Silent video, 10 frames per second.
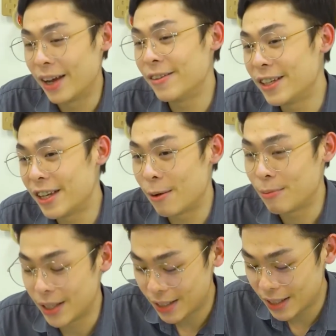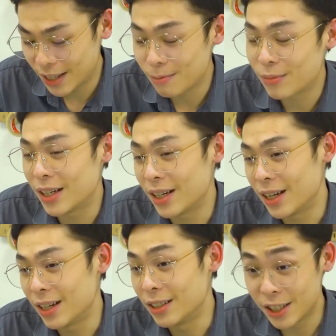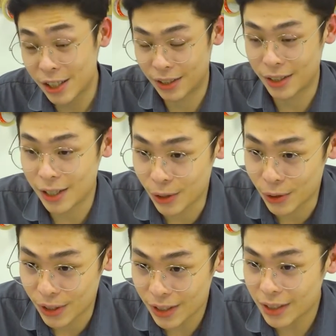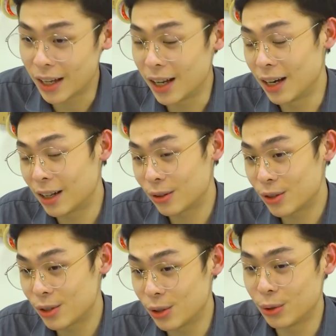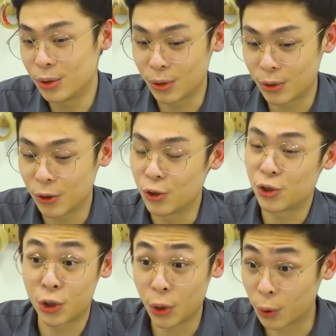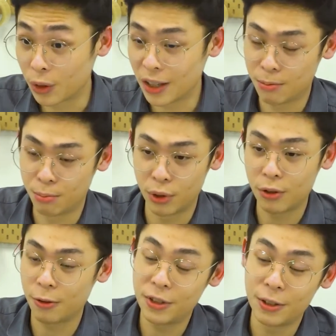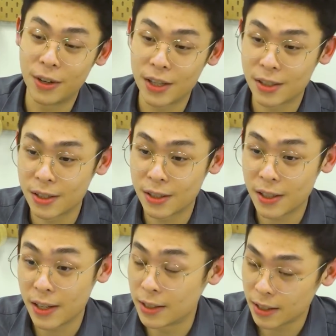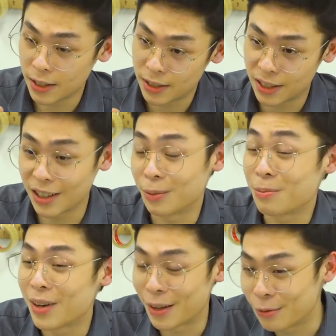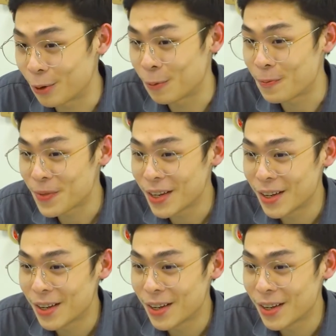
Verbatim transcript: MDM is simply a digital solution that allows you to control a bulk of devices in a single platform.